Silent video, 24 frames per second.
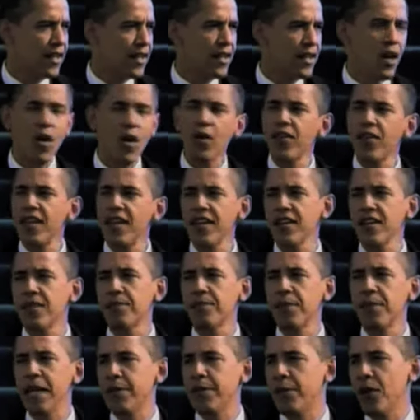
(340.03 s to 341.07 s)
know that your
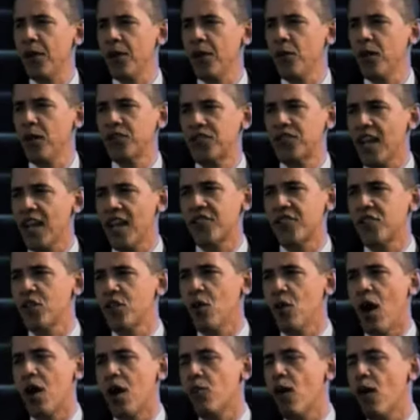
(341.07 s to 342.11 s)
people will judge
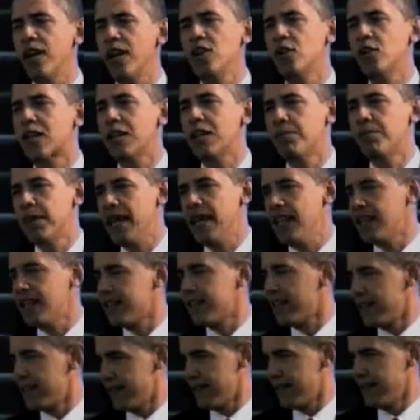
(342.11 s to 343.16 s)
you on what you can build,
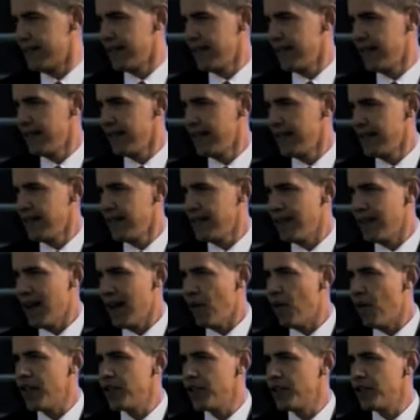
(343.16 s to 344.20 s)

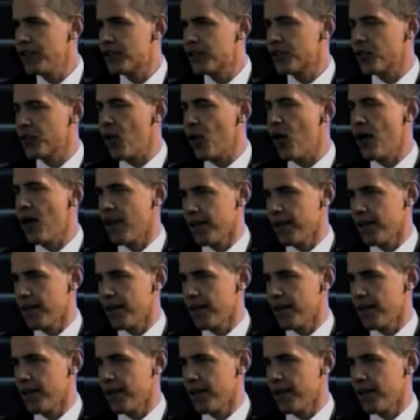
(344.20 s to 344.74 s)
not what you destroy.